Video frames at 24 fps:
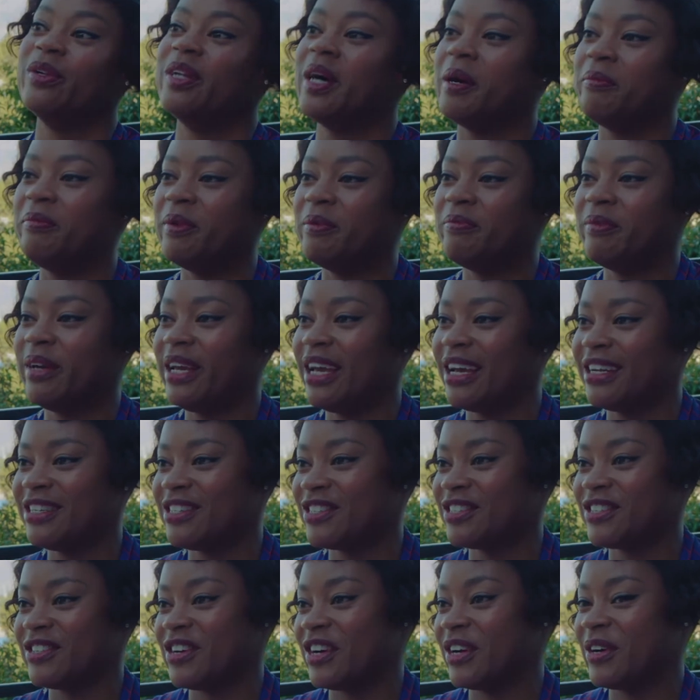up in me. I
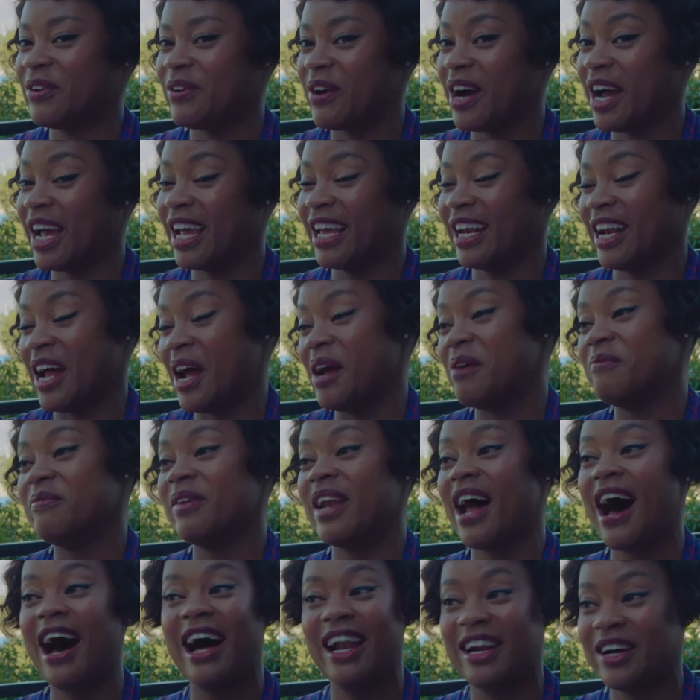just started crying and I
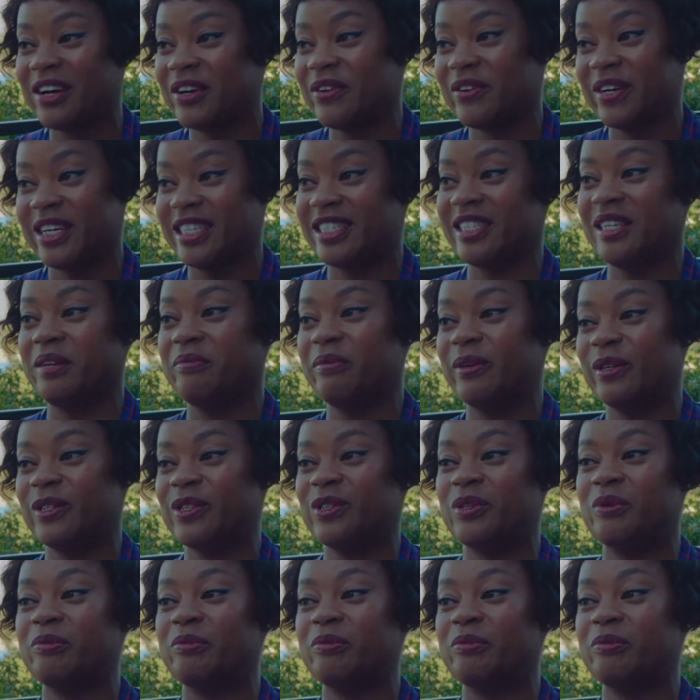am not a crazy emotional